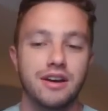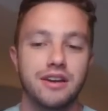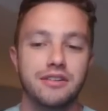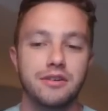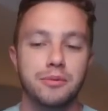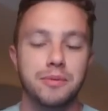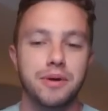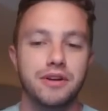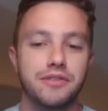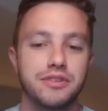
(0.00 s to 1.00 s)
get a little bit
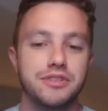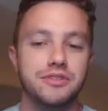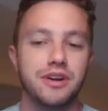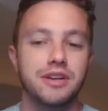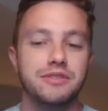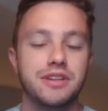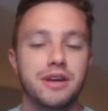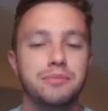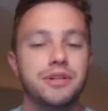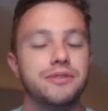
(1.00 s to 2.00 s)
better versus Gray today.
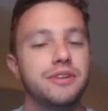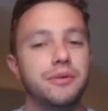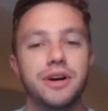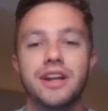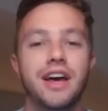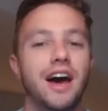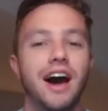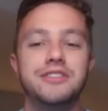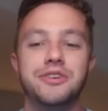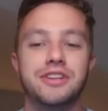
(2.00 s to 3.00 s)
But you know what?
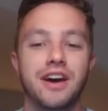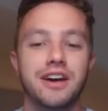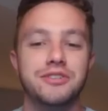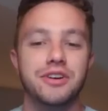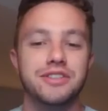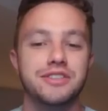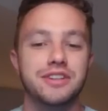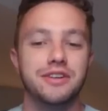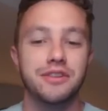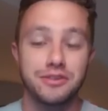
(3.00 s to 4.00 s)
I trust you
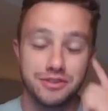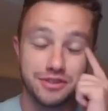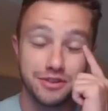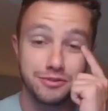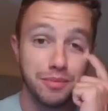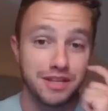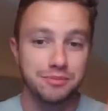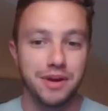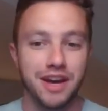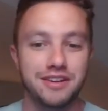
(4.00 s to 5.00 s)
know, those Mets
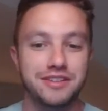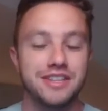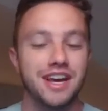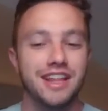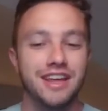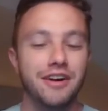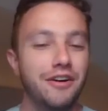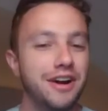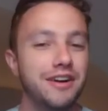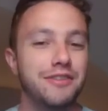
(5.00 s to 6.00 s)
batters. They
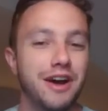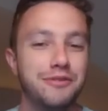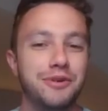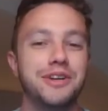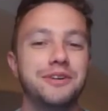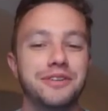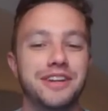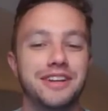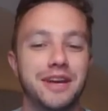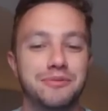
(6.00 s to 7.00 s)
all have really cool
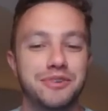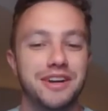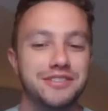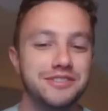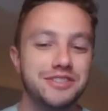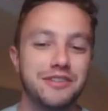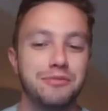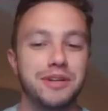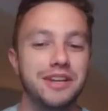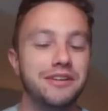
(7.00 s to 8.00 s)
nicknames, right? Jeff
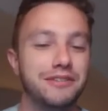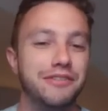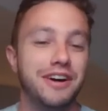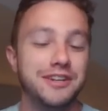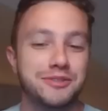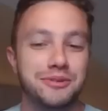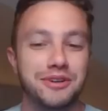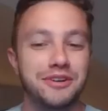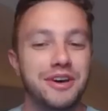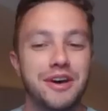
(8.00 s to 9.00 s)
McNeil, the Flying
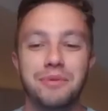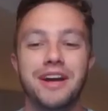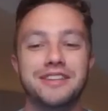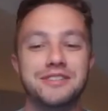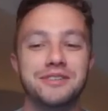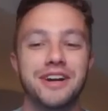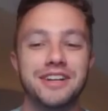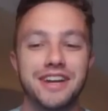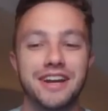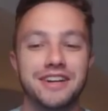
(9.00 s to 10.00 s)
Squirrel, batting
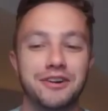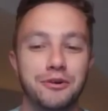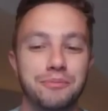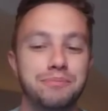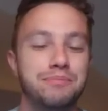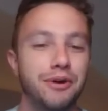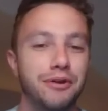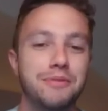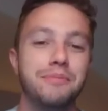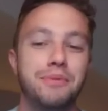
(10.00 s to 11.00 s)
.298 at home.
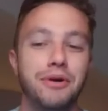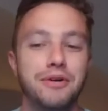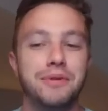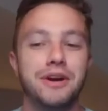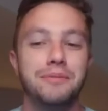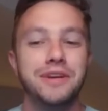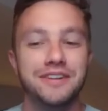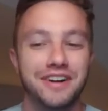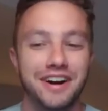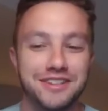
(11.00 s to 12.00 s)
Polar Bear Pete
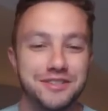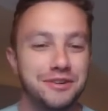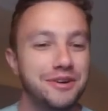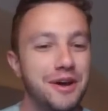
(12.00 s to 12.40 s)
Alonso,